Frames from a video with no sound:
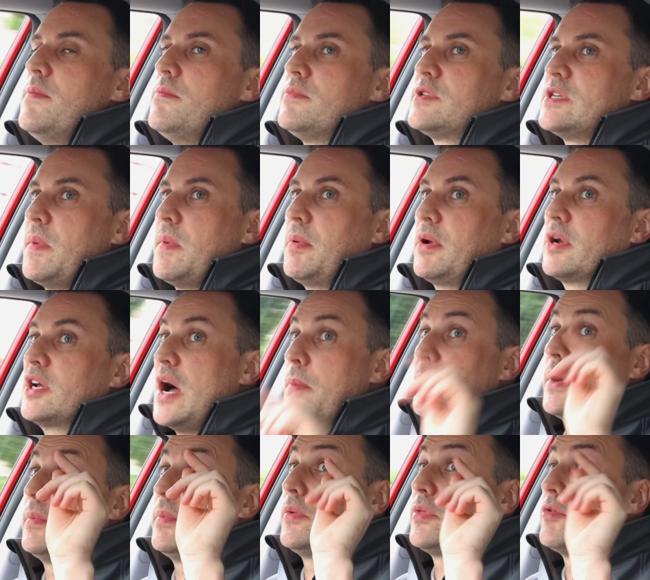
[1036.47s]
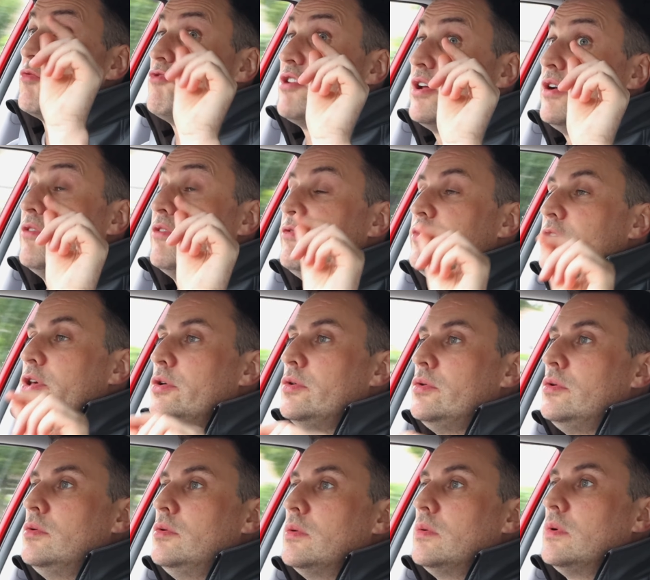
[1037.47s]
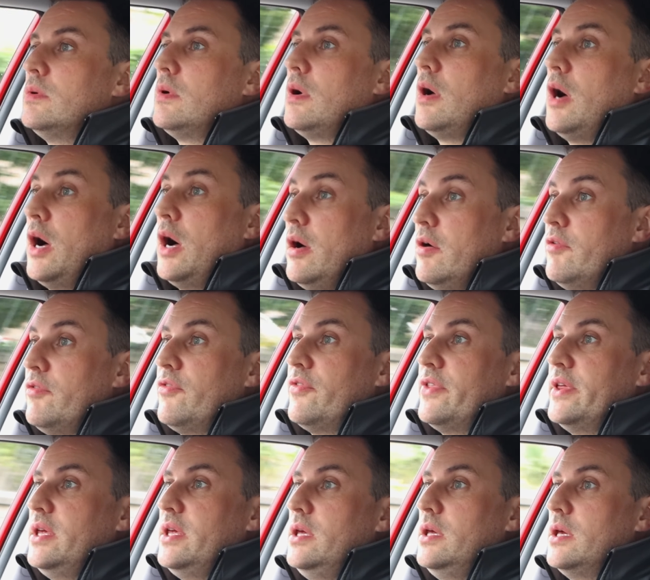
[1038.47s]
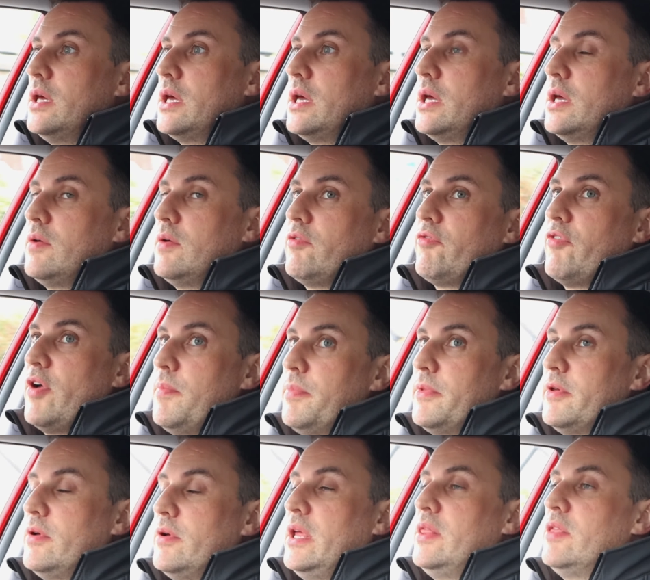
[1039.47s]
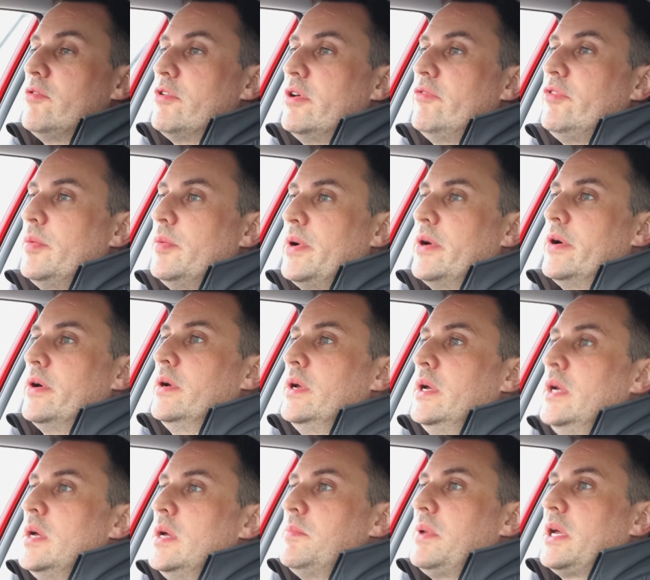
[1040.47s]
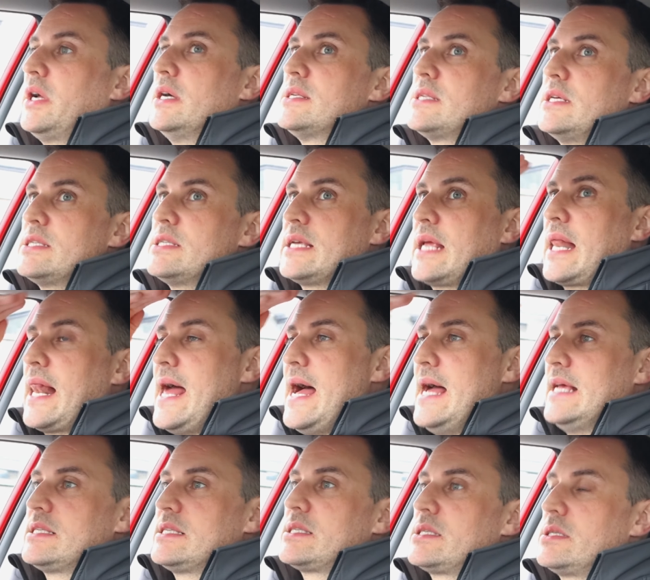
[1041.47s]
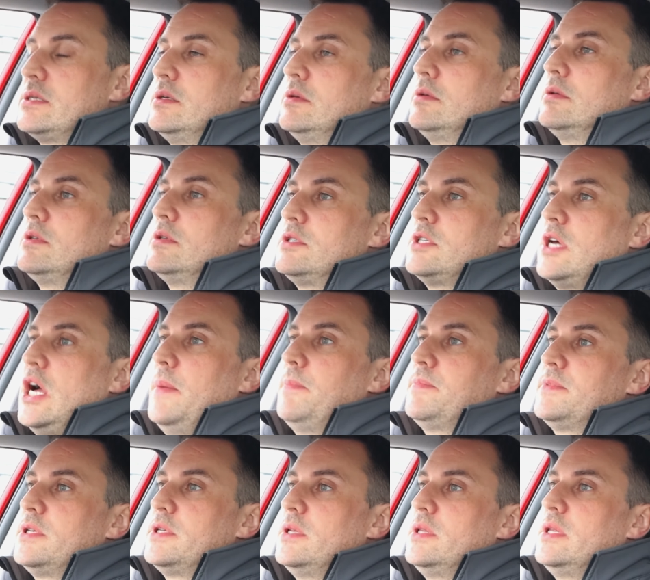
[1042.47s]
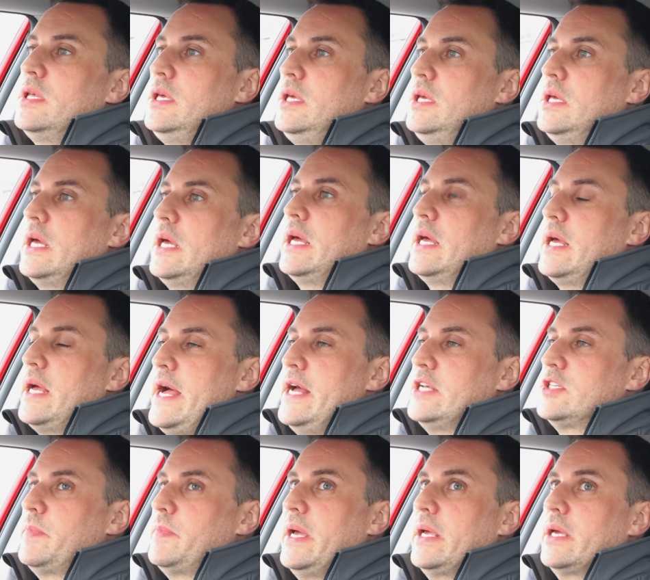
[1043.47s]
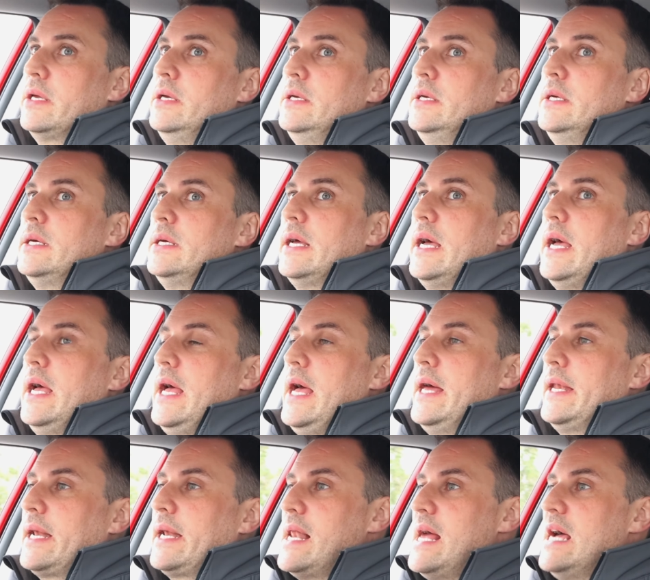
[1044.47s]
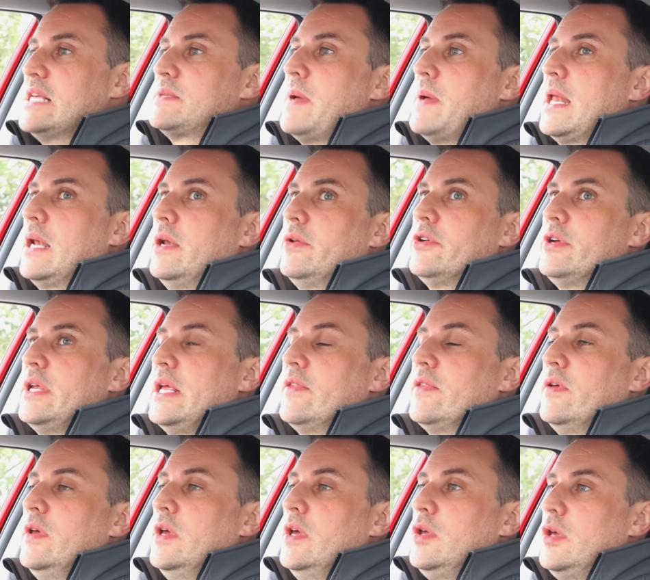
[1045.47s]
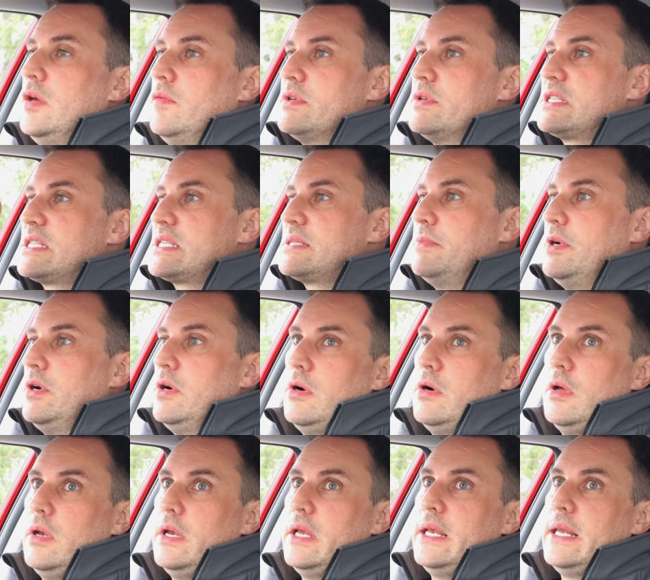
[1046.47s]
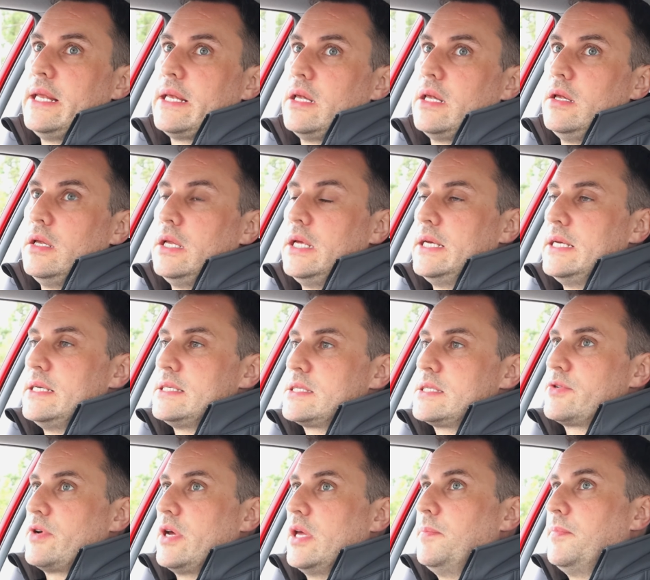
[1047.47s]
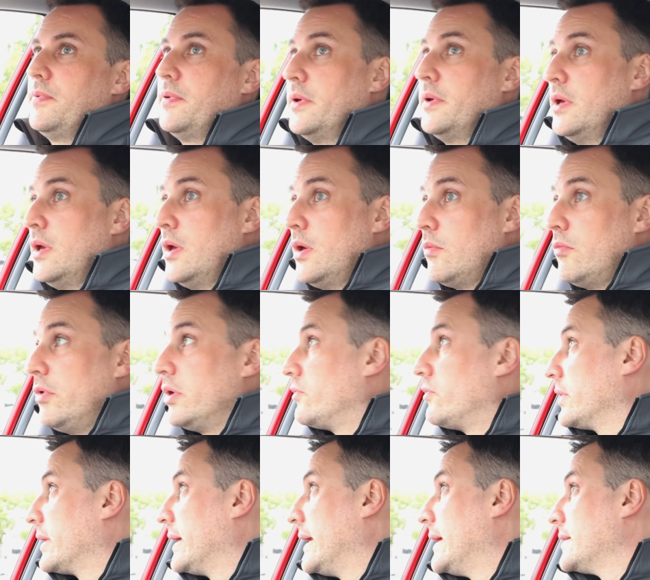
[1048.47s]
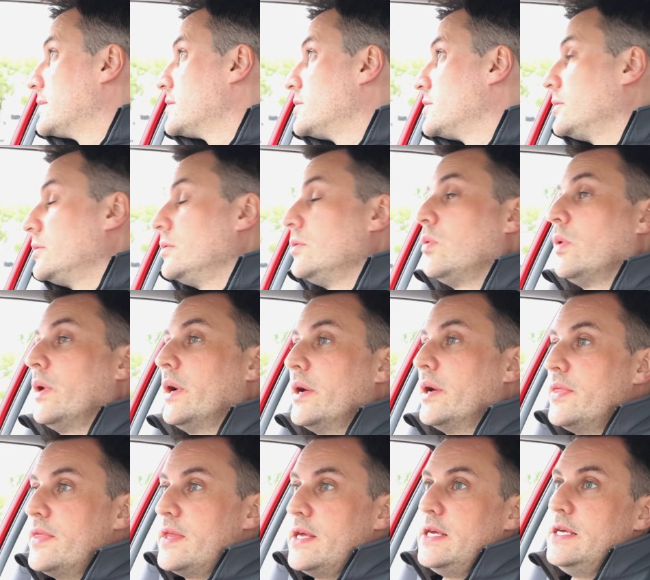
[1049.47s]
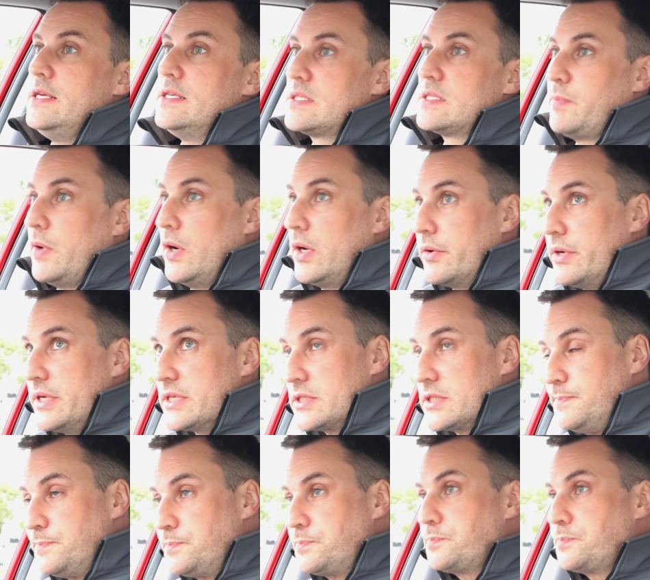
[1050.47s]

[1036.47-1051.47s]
Some people are commenting about the rear view of in the rear view mirror, because there's a glass top to the hatchback and a glass panel underneath. You have a small little stripe with regards to where the spoiler is.